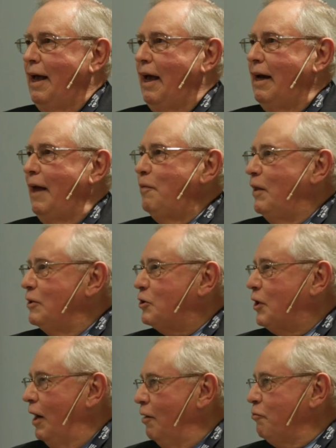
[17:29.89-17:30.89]
And at
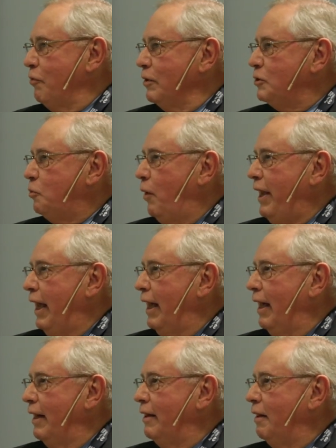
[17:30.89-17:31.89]
this conference we
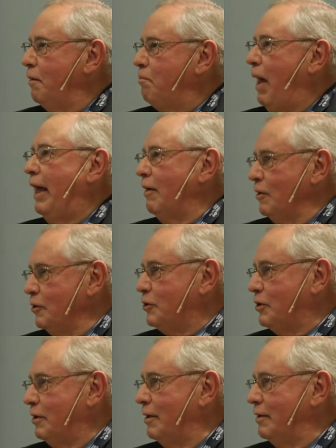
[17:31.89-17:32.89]
had
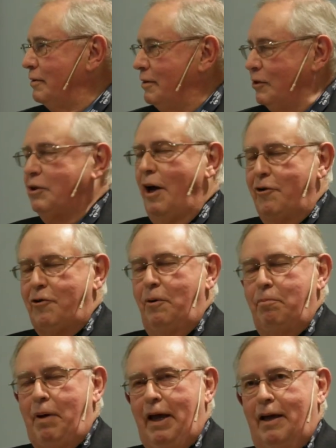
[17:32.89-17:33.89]
panels,
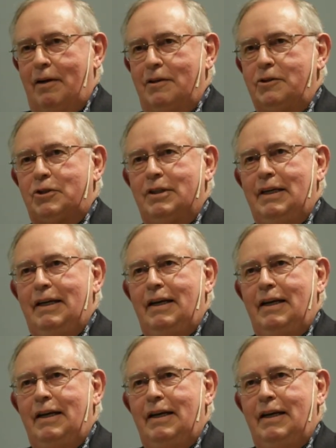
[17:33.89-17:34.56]
discussion panels,